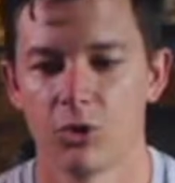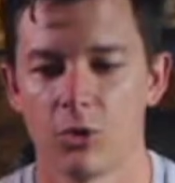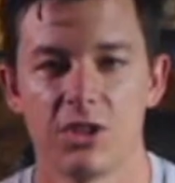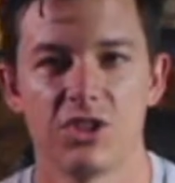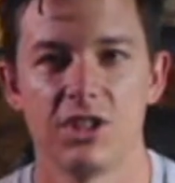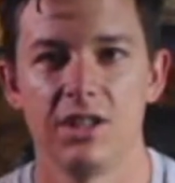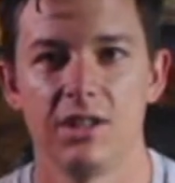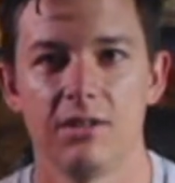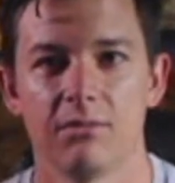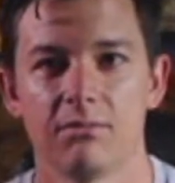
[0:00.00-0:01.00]

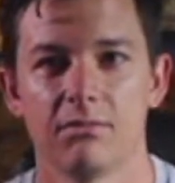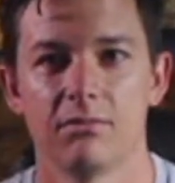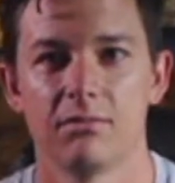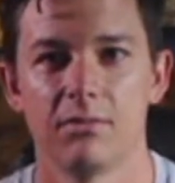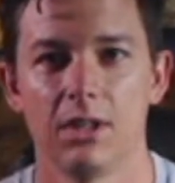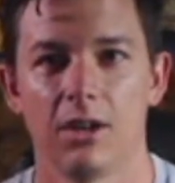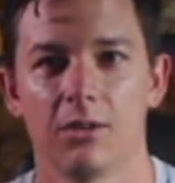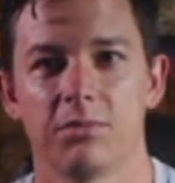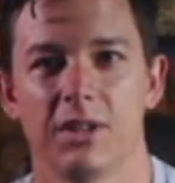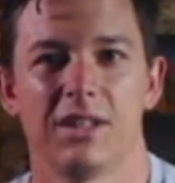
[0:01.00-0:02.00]
crunchy, you
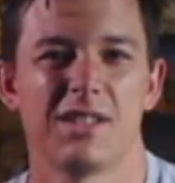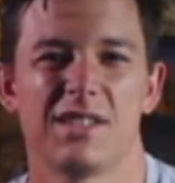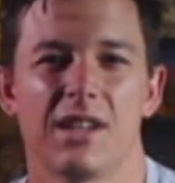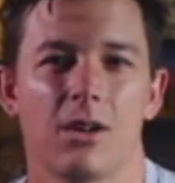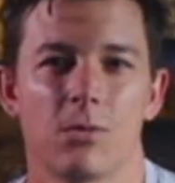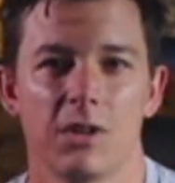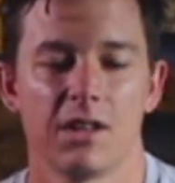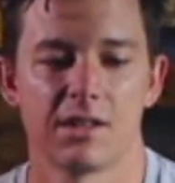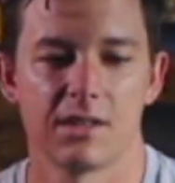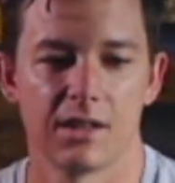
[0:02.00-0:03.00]
know, it doesn't sound
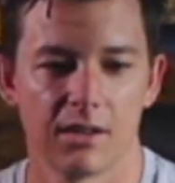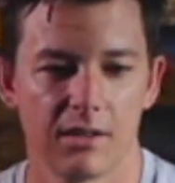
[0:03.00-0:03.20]
realistic.